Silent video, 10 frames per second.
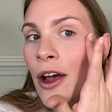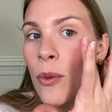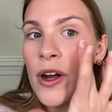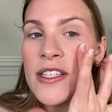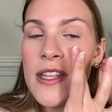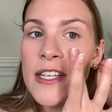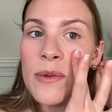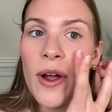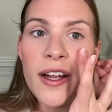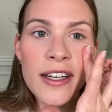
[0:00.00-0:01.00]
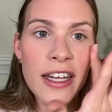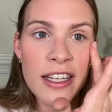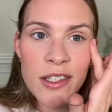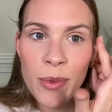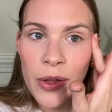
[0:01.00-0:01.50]
Whereas this one
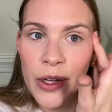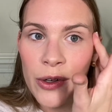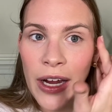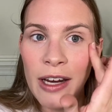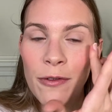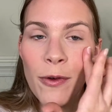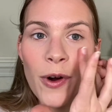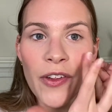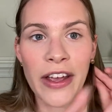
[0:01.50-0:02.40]
is really great for like